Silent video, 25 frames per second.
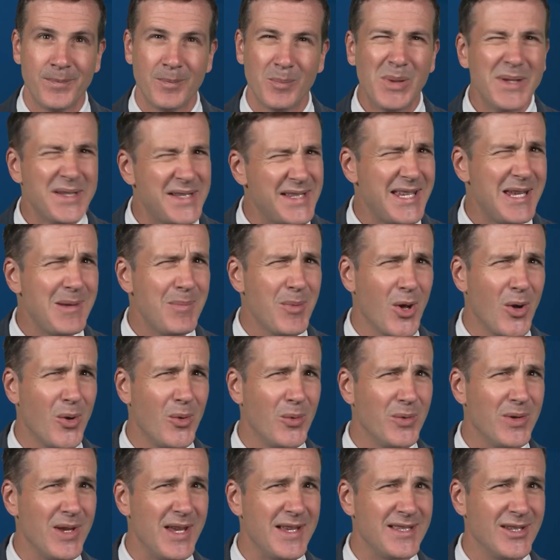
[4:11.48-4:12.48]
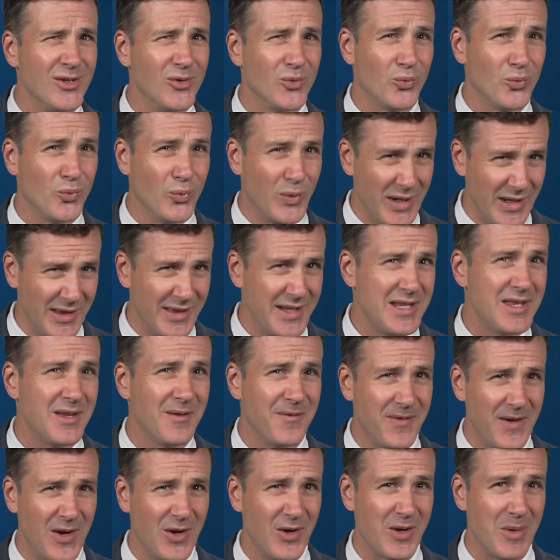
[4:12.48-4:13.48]
Placebo isn't really the
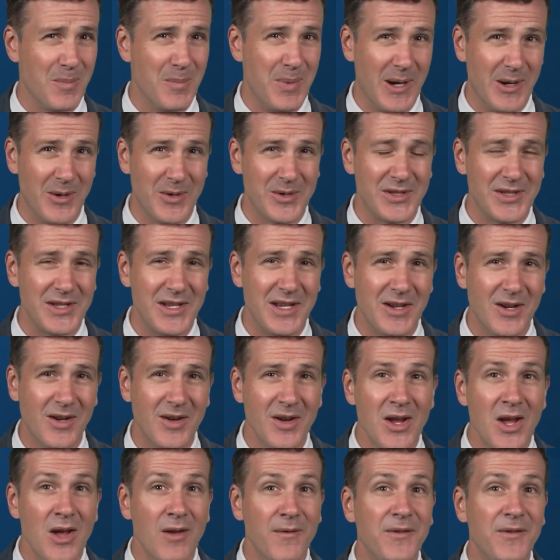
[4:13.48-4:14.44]
fair comparison here.